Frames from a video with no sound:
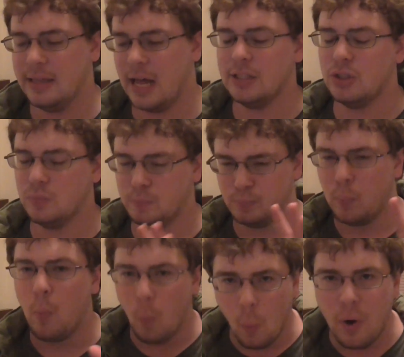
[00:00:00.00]
And that's
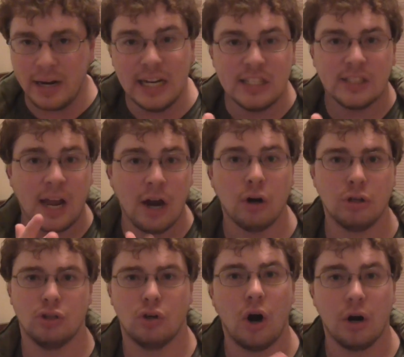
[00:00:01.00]
what his
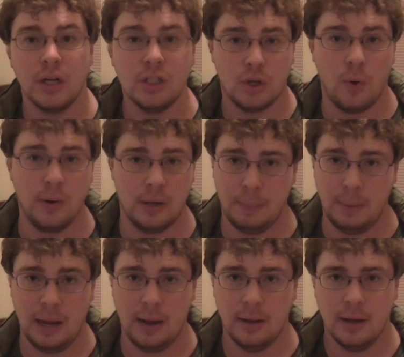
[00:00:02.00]
character arc is going to
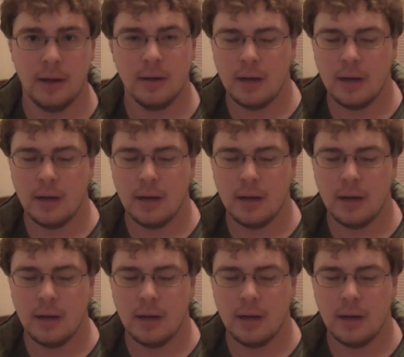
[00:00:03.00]
be.